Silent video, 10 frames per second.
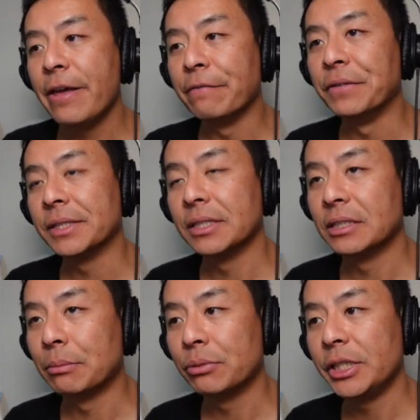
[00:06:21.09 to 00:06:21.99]
versus
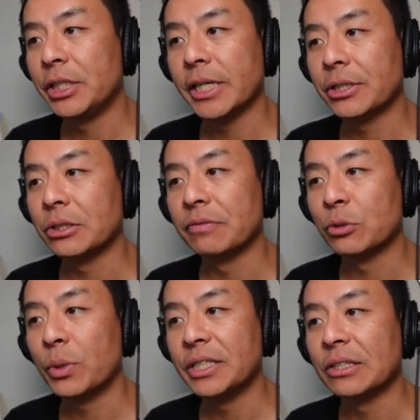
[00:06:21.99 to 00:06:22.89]
depreciation of
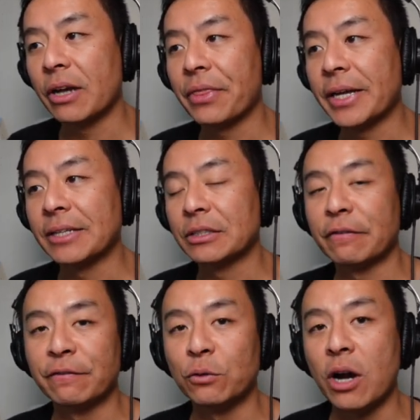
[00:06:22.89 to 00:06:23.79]

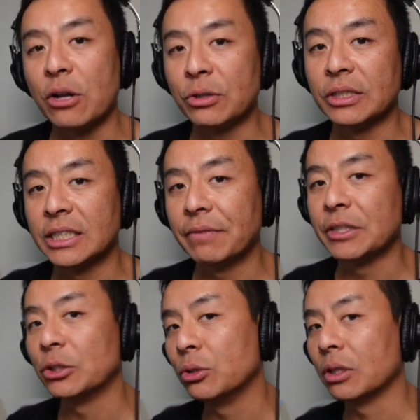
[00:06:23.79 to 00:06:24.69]

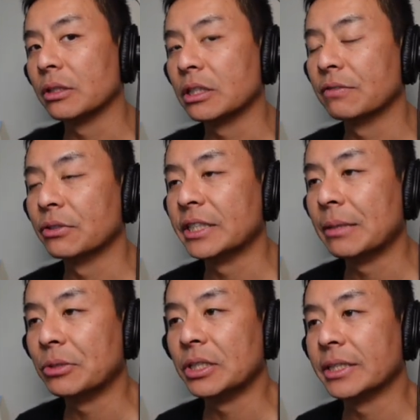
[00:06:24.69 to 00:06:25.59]
$29,472 for the
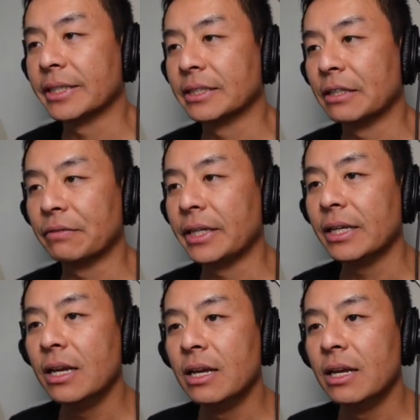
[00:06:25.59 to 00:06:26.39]
MG ZS EV.